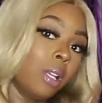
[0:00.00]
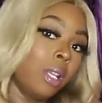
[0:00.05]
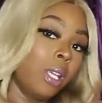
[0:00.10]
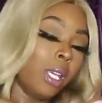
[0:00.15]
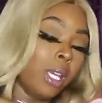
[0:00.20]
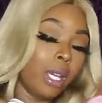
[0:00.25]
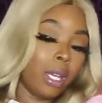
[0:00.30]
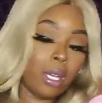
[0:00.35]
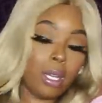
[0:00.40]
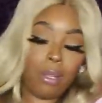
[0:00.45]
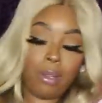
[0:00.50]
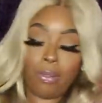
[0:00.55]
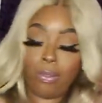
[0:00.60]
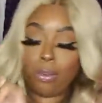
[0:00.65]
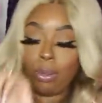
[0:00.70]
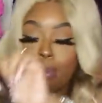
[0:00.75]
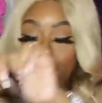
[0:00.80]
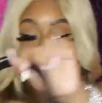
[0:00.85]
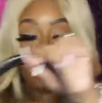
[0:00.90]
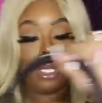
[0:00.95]
yeah
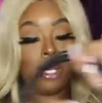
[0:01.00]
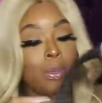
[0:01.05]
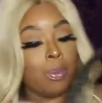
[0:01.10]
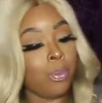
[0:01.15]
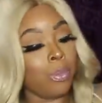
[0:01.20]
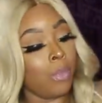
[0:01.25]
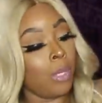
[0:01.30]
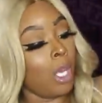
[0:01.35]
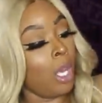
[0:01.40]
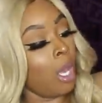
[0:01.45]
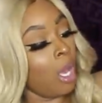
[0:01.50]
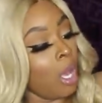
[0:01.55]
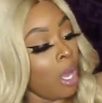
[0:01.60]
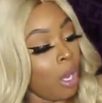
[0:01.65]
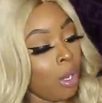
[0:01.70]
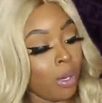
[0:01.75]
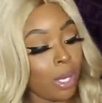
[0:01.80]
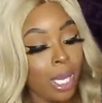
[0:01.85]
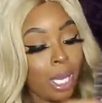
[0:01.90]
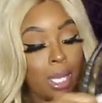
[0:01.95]
for me
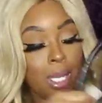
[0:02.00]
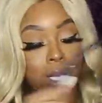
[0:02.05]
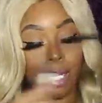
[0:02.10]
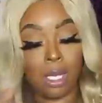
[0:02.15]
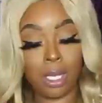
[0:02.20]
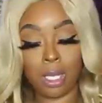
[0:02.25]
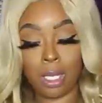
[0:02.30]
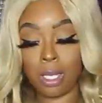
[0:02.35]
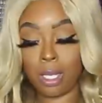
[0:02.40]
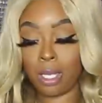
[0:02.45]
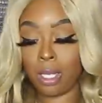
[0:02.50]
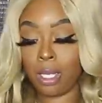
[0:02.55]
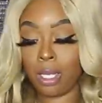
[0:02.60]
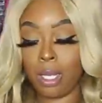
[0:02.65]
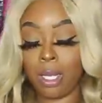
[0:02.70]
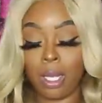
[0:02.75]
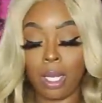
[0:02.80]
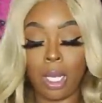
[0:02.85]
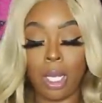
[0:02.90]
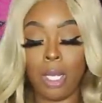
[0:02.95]
okay
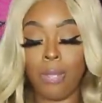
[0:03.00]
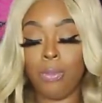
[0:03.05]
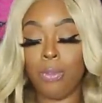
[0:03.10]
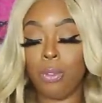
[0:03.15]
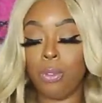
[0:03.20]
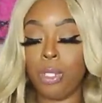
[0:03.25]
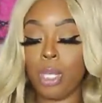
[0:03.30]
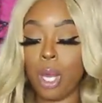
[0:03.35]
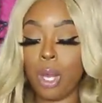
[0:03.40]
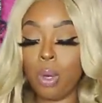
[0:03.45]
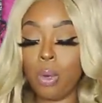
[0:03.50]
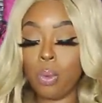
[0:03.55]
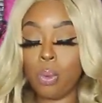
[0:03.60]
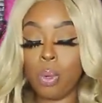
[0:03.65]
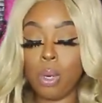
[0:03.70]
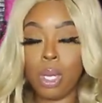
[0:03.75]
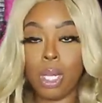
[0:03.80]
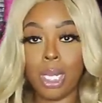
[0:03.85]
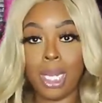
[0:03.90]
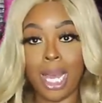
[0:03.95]
if you don't
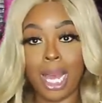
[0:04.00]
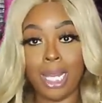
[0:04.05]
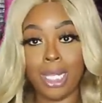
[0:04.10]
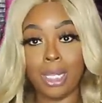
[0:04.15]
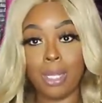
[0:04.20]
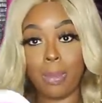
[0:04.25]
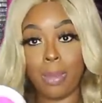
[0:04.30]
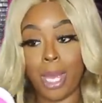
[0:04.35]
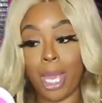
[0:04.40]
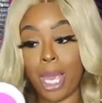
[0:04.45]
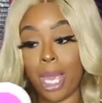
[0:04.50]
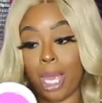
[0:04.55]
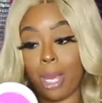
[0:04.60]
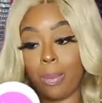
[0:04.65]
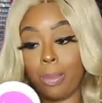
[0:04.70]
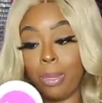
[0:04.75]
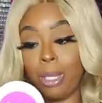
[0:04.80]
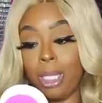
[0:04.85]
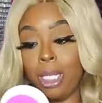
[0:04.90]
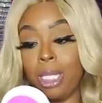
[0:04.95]
like the bag
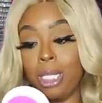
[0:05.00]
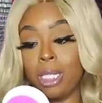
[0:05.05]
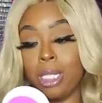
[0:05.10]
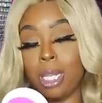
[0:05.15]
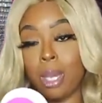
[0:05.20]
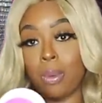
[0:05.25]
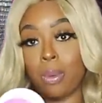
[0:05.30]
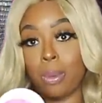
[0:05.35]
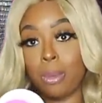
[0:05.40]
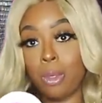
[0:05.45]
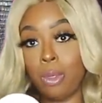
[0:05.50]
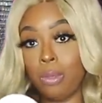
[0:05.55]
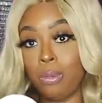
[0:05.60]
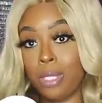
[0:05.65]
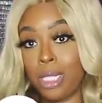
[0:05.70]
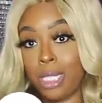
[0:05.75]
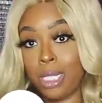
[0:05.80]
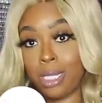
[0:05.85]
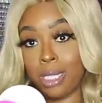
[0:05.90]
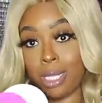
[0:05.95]
please don't
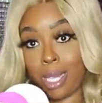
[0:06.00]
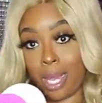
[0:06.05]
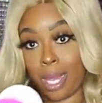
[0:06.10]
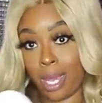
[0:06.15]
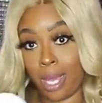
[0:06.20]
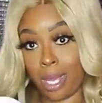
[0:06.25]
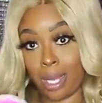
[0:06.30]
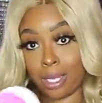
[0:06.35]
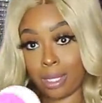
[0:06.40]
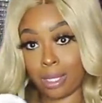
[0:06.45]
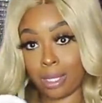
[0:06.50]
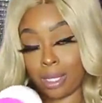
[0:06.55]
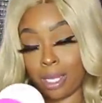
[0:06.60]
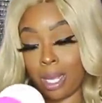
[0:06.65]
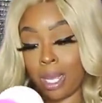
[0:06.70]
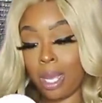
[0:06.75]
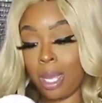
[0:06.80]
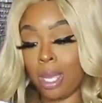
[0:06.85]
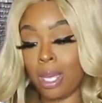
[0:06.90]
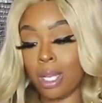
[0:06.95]
remove these tags
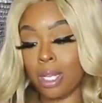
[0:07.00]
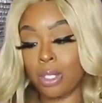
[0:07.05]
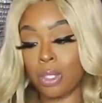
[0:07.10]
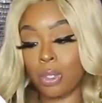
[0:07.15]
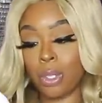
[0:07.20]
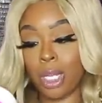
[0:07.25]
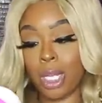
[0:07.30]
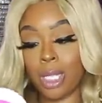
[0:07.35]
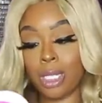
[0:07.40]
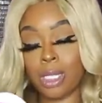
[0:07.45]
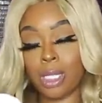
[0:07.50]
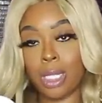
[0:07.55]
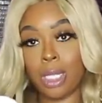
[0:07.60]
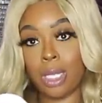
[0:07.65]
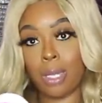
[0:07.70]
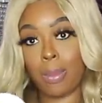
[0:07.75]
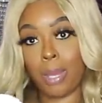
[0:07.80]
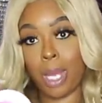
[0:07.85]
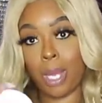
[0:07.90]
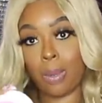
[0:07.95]
because you can't
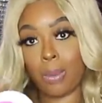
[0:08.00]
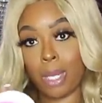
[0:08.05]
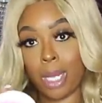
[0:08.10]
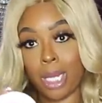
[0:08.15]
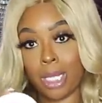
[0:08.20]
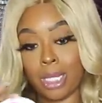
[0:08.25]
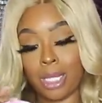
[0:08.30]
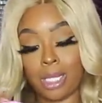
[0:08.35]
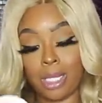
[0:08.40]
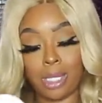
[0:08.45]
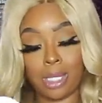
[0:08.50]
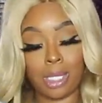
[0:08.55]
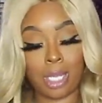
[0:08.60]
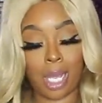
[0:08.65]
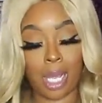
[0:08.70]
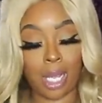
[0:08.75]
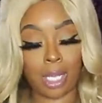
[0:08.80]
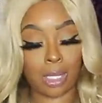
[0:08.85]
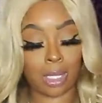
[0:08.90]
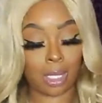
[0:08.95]
send it back without these
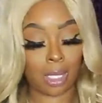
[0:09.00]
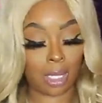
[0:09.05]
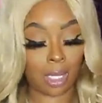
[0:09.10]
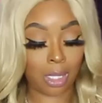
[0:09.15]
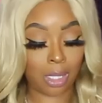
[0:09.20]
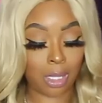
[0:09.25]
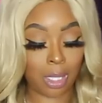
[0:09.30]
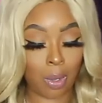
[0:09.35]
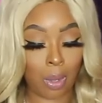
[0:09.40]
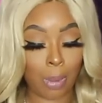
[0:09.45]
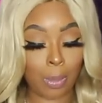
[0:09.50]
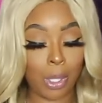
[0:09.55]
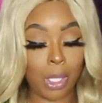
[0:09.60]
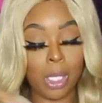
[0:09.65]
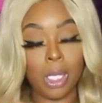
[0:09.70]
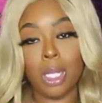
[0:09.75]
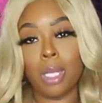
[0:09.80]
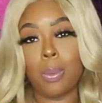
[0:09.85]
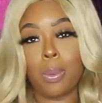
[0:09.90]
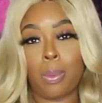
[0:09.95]
tags on it so I'm
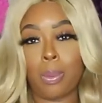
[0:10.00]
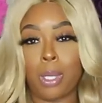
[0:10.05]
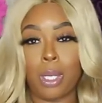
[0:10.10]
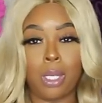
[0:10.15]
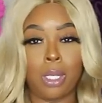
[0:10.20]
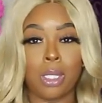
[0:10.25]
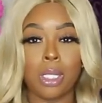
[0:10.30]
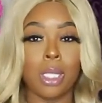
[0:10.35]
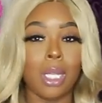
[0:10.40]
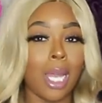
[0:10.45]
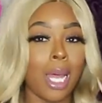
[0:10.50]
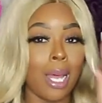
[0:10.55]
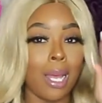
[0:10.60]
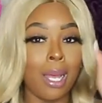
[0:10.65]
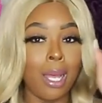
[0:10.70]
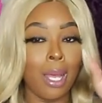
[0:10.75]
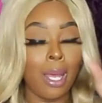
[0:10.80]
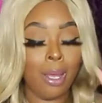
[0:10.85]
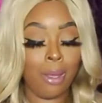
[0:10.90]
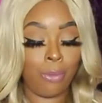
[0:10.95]
gonna keep them on until I
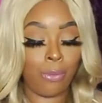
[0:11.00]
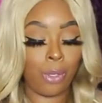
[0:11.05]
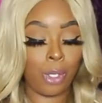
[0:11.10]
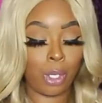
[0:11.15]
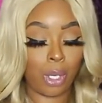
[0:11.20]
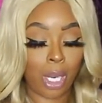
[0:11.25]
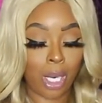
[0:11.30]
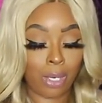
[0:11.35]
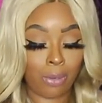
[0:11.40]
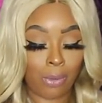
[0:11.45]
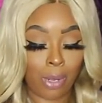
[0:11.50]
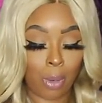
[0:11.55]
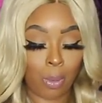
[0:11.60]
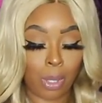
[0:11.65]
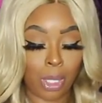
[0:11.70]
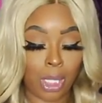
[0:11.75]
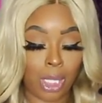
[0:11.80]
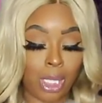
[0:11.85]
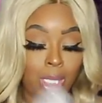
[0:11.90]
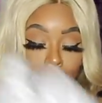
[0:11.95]
figure out if I
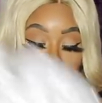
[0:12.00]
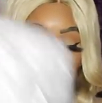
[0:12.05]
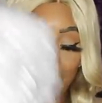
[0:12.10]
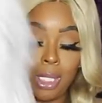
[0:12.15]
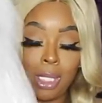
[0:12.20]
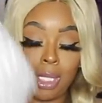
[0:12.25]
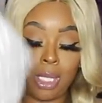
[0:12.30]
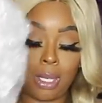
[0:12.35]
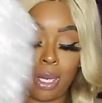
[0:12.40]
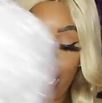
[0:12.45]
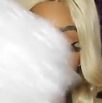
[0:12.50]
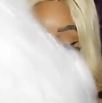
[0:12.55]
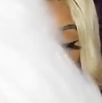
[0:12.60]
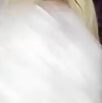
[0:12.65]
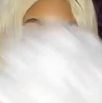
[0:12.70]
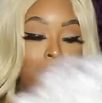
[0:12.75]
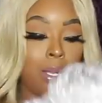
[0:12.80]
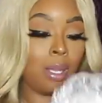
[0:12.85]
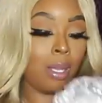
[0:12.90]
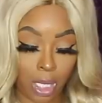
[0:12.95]
want to keep this or
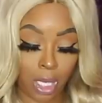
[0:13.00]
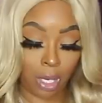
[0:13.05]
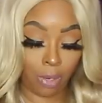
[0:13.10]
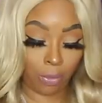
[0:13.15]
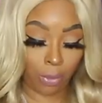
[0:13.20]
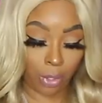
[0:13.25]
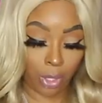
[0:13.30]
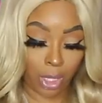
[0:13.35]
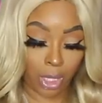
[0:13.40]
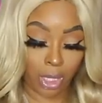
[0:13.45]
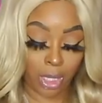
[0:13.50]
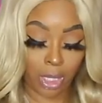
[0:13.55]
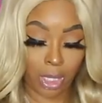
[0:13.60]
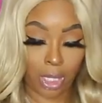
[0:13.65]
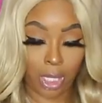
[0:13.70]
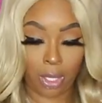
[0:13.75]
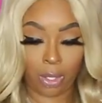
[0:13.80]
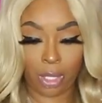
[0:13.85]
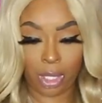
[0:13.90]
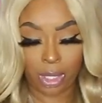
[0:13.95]
not never
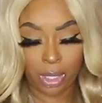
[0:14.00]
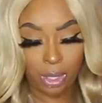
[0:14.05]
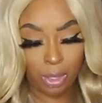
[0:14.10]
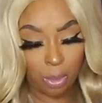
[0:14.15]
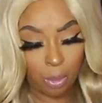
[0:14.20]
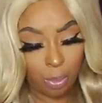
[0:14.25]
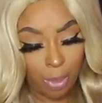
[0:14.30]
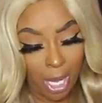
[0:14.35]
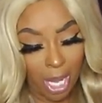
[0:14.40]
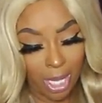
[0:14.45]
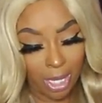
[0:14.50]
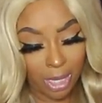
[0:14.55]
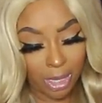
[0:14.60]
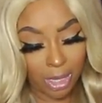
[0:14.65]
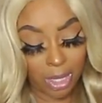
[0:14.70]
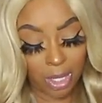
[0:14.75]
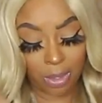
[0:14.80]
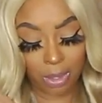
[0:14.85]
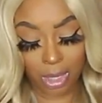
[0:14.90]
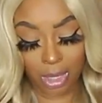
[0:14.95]
ending there is two
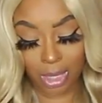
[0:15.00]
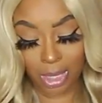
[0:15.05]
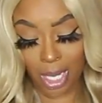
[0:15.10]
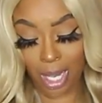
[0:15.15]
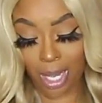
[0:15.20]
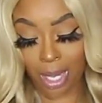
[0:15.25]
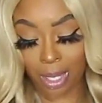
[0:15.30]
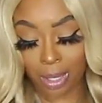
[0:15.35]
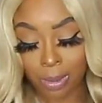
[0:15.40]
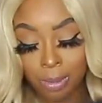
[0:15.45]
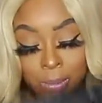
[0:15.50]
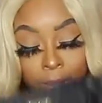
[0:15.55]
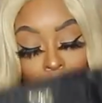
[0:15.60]
pockets on the side